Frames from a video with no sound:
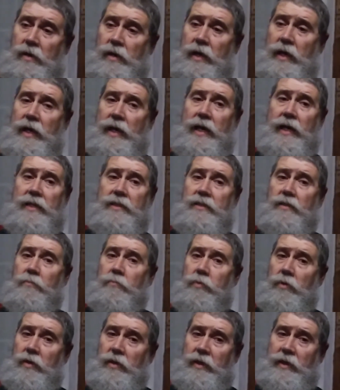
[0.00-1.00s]
And as a
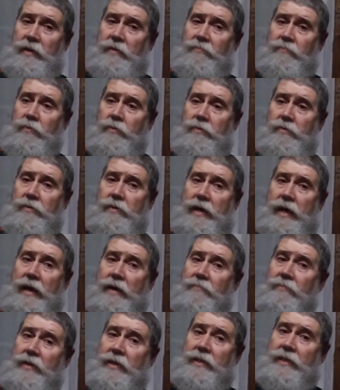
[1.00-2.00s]
believer,
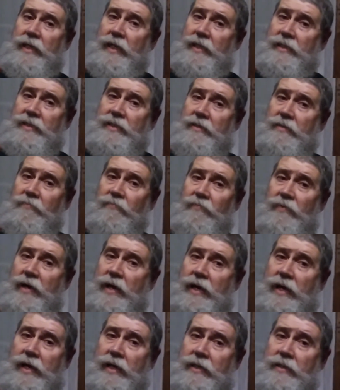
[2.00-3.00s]
having
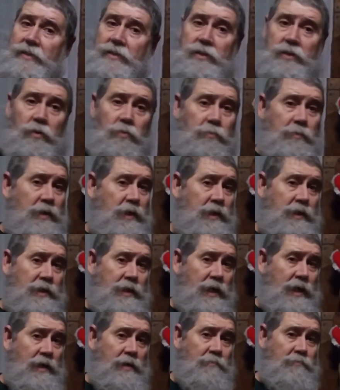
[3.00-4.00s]
testified so many
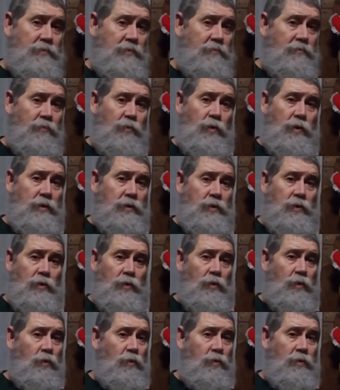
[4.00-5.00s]
times of what the
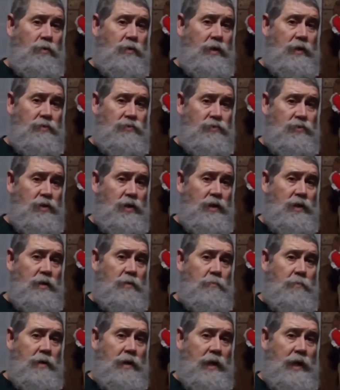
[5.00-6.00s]
Lord has done
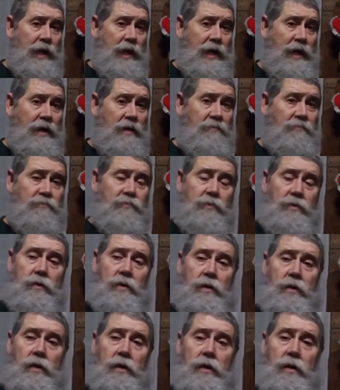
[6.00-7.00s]
in my life
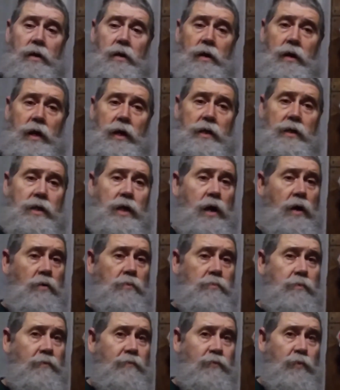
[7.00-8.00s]
and
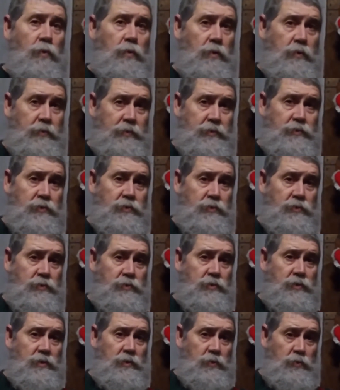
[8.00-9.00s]
talked before
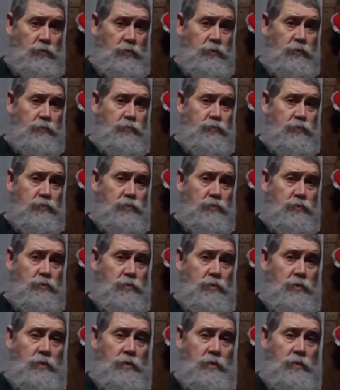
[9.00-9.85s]
Christians in groups,